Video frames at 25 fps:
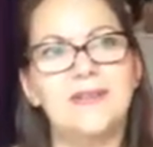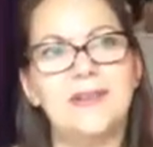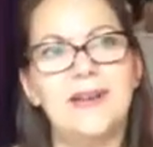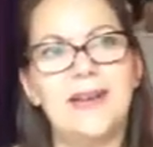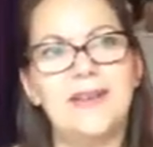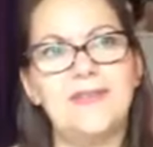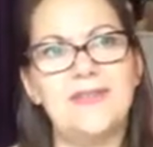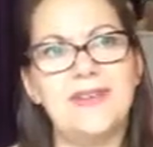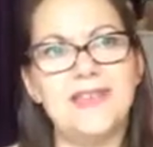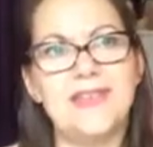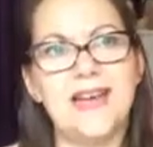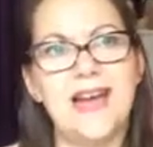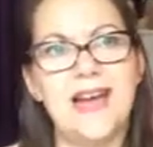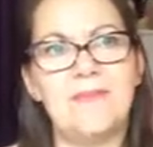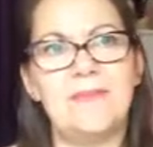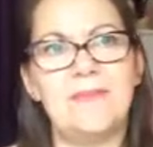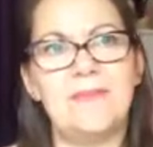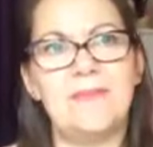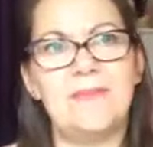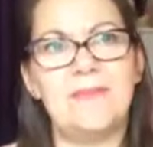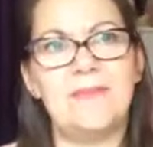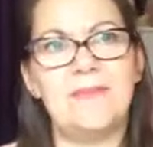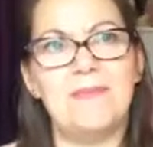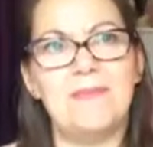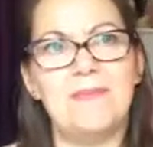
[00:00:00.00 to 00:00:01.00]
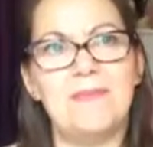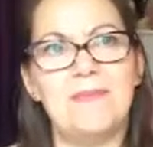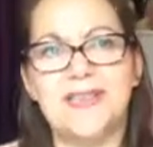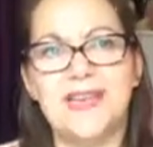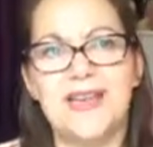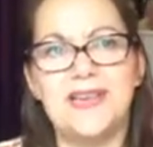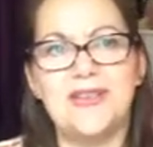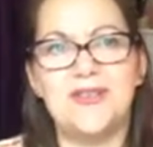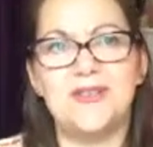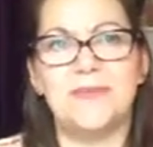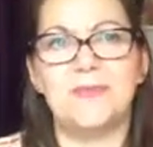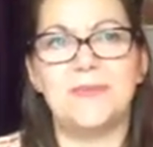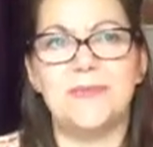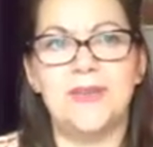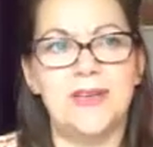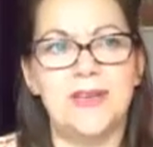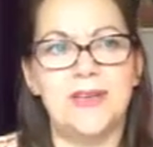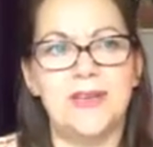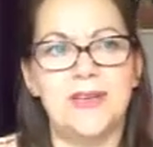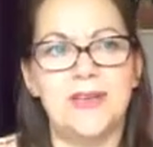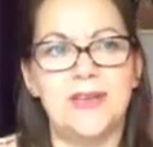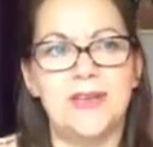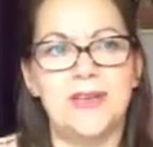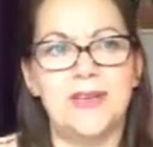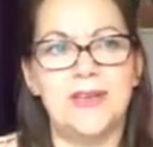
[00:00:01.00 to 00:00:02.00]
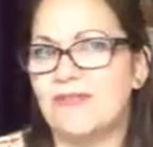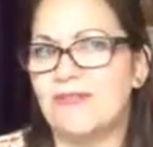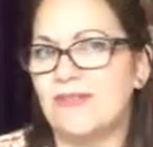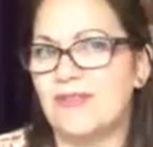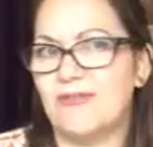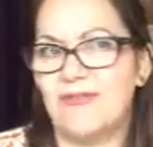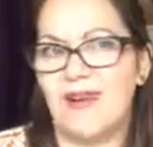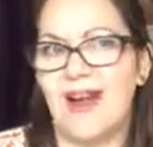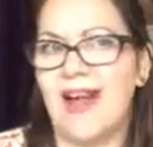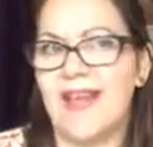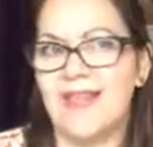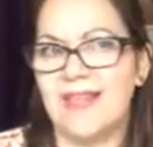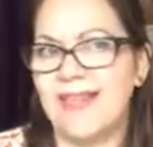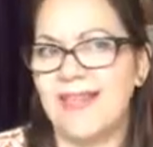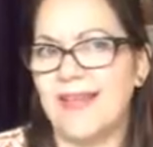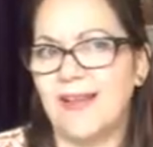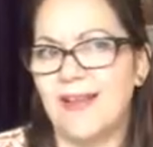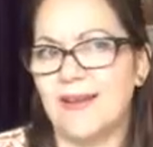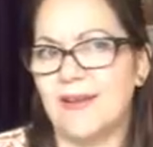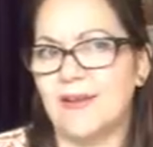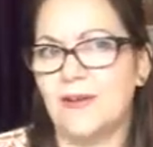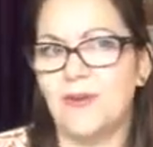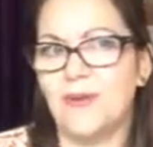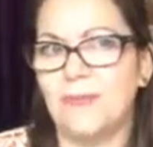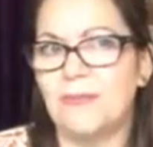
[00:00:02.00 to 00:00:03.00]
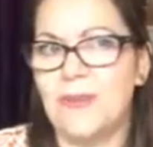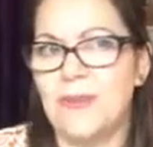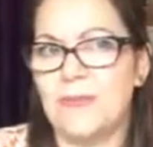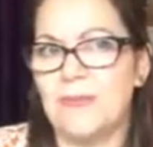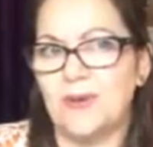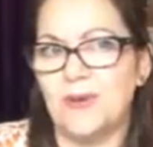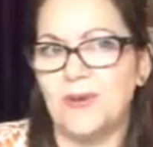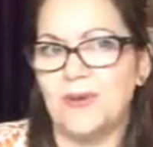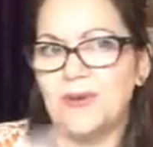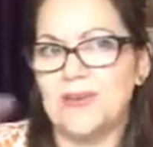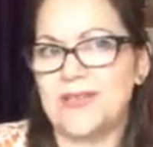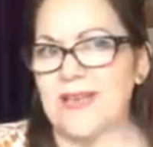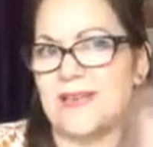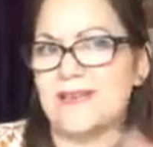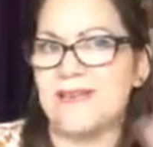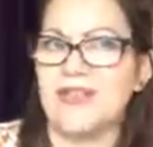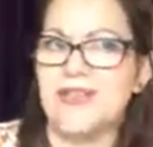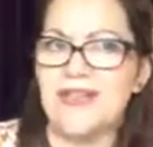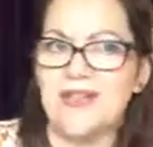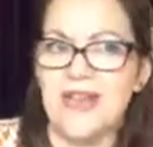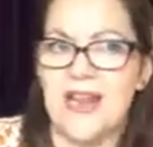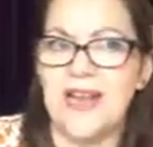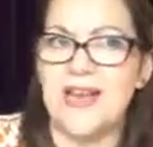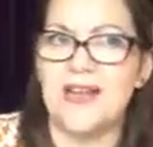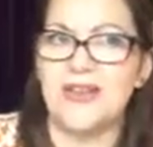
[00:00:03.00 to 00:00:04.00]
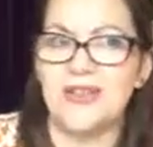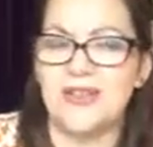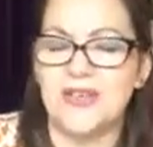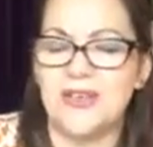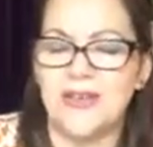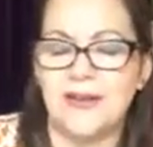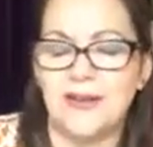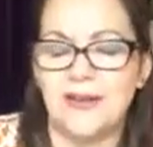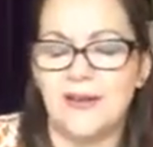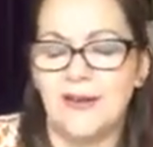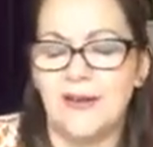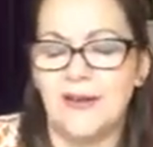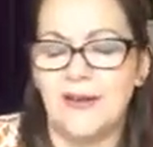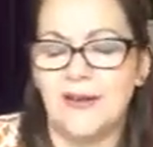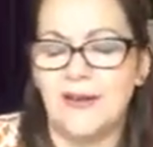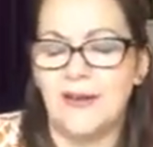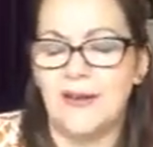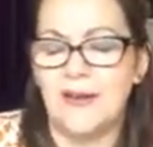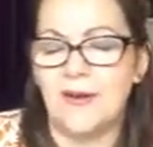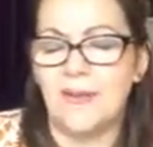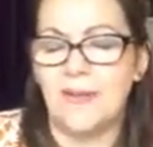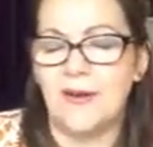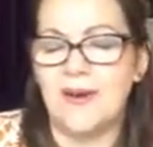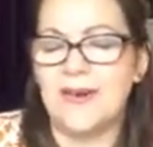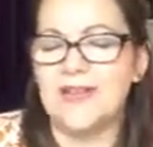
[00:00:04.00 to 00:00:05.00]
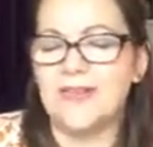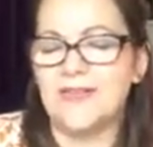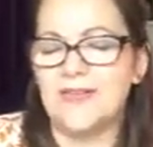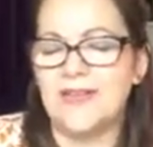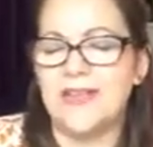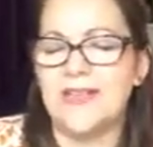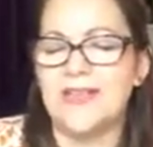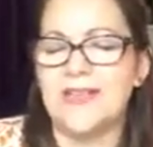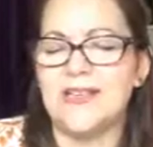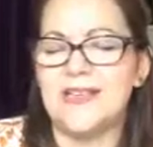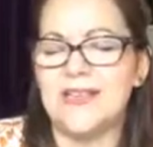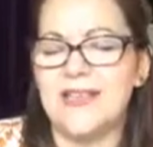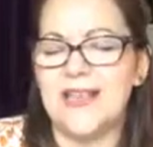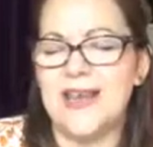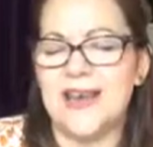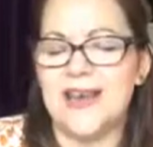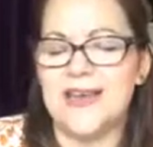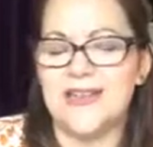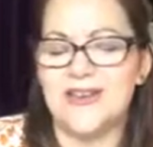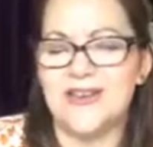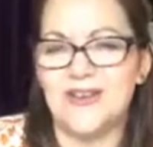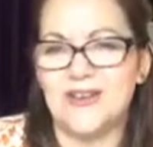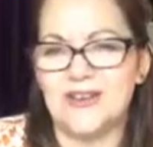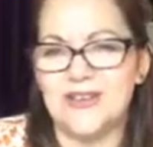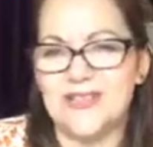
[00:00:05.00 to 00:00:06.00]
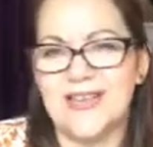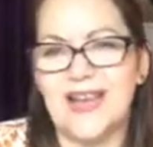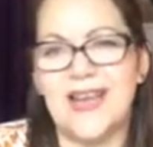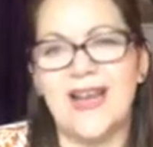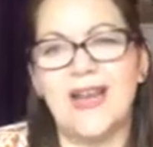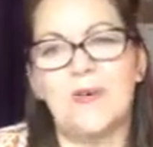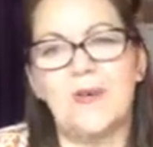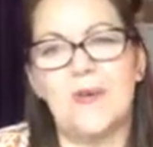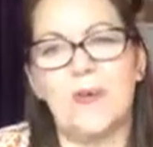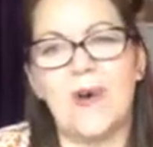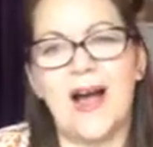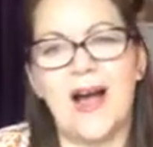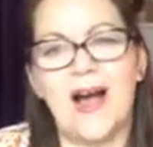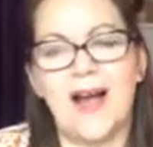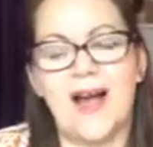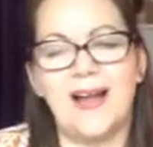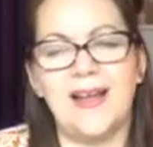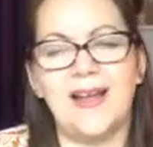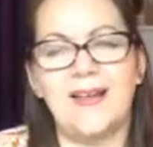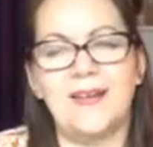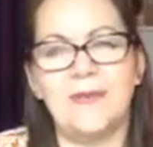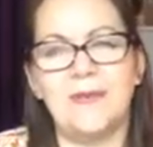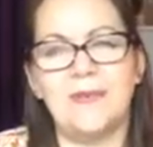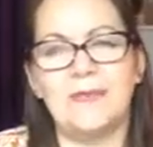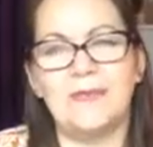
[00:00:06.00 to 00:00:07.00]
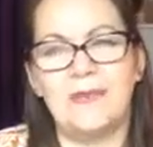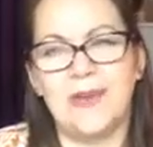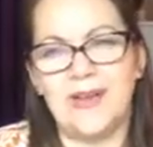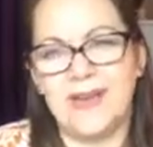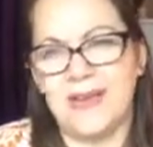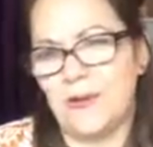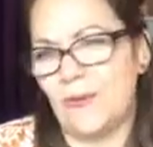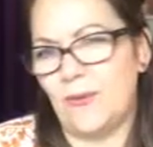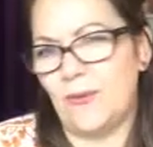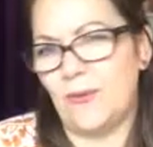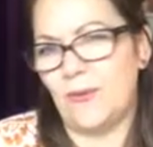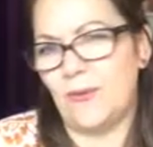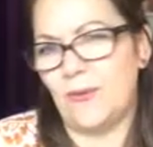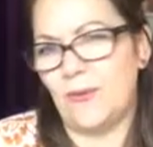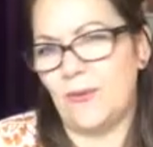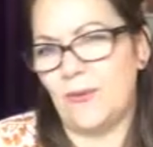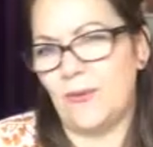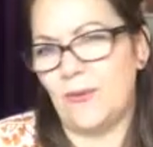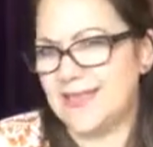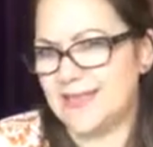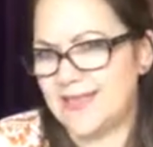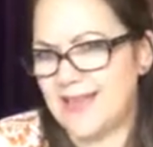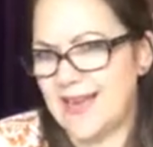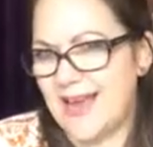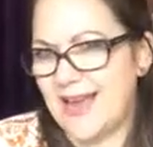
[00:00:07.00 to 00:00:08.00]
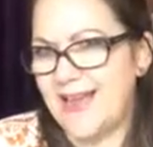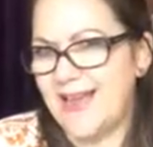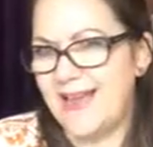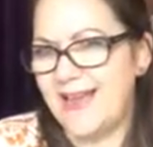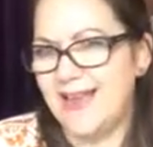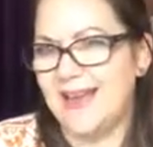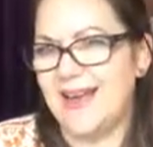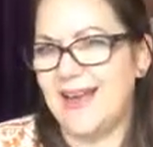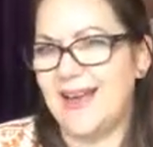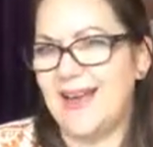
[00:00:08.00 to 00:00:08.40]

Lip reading: Every time I want to say something, it's not the right thing, or people always have to change it. Whereas really, so then it's not saying what I really want it to say.